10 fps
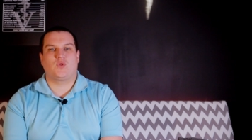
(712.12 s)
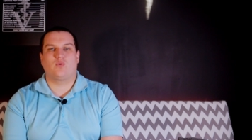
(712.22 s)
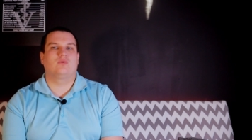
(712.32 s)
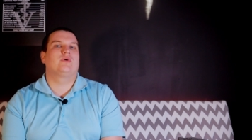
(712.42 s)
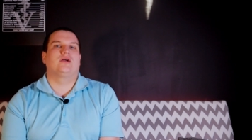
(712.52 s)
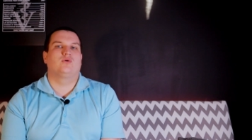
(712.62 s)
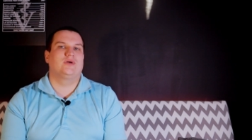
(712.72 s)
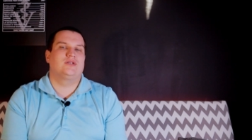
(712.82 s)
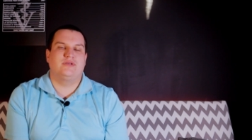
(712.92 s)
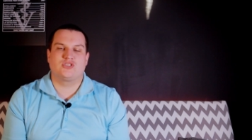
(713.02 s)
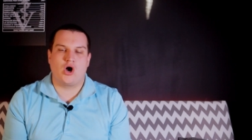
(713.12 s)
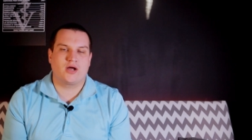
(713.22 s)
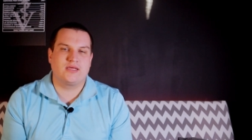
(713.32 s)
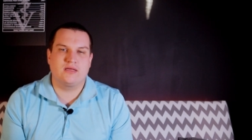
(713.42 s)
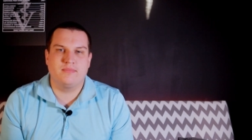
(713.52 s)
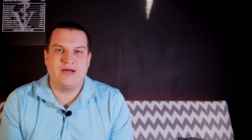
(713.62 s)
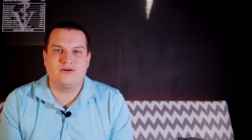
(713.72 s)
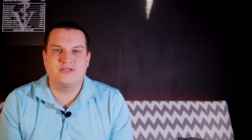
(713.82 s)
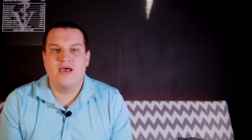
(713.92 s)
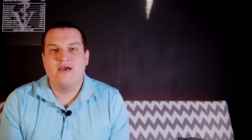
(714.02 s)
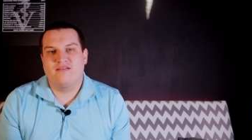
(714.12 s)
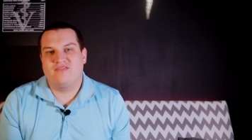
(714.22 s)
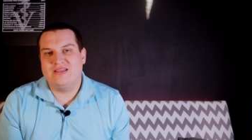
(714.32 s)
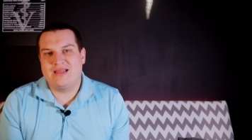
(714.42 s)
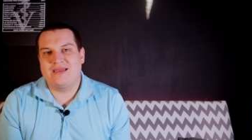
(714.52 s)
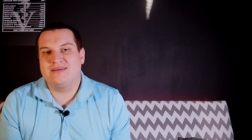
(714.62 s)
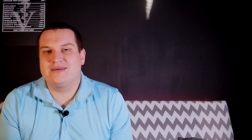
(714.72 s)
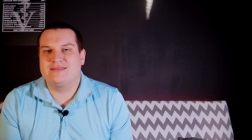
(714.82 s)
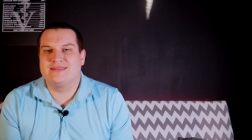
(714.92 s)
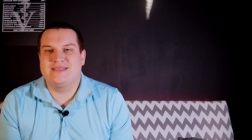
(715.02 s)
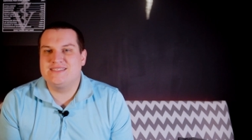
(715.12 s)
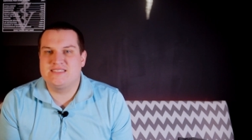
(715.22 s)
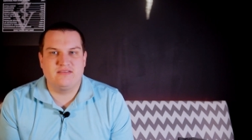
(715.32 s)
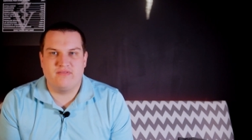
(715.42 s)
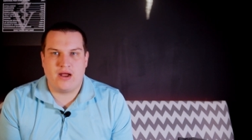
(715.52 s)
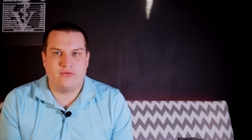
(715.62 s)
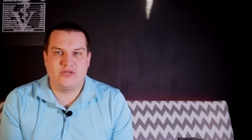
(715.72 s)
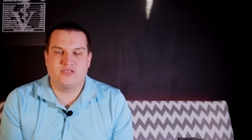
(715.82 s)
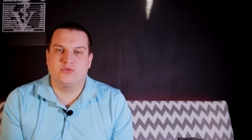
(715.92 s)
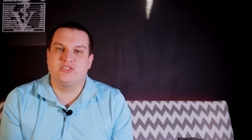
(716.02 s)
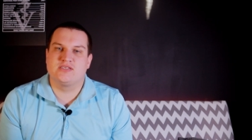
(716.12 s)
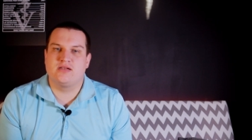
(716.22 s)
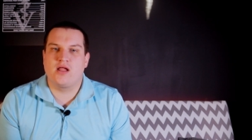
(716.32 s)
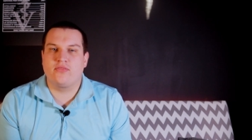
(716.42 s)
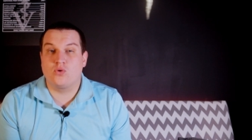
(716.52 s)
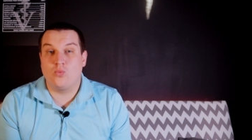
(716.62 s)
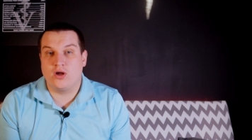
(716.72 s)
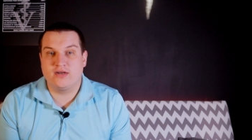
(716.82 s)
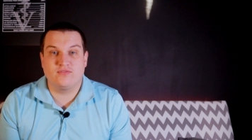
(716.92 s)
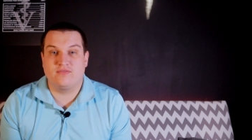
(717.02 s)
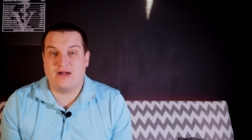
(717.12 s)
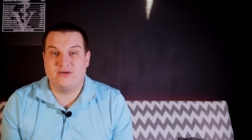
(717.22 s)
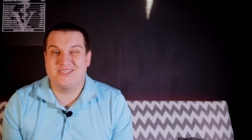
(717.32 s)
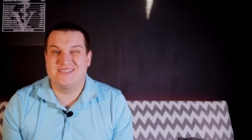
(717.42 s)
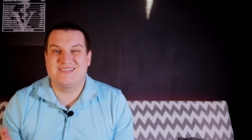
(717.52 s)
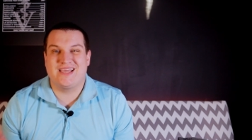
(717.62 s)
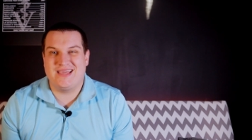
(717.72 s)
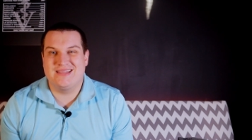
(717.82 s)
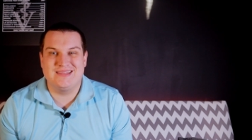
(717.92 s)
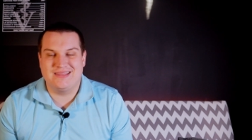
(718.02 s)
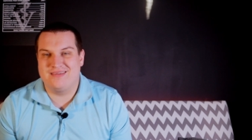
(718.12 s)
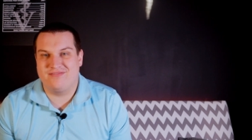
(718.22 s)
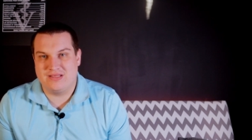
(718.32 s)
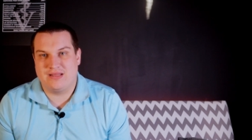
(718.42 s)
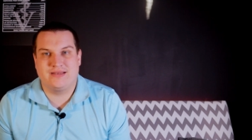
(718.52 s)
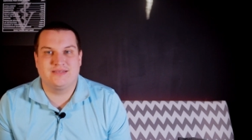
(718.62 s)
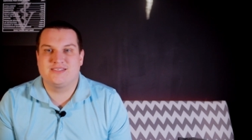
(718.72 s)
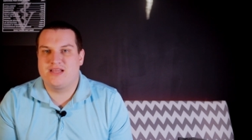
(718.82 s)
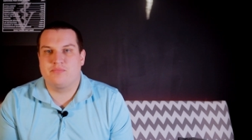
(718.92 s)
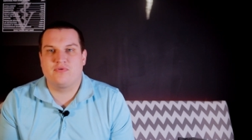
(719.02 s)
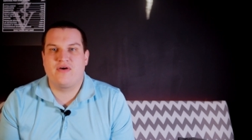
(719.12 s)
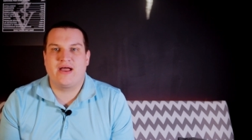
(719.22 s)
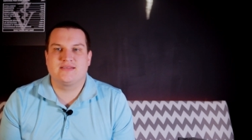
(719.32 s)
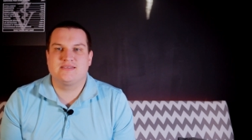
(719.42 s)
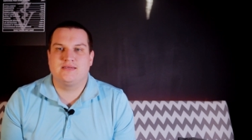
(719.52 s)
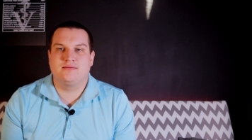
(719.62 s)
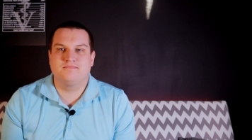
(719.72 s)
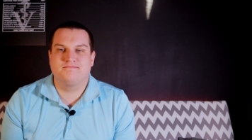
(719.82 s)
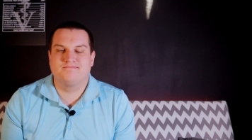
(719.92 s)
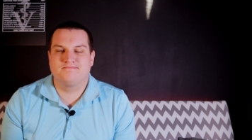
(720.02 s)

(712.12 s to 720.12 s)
where we are going to be talking about feline calicivirus, which is another one of the viruses in the feline distemper vaccine.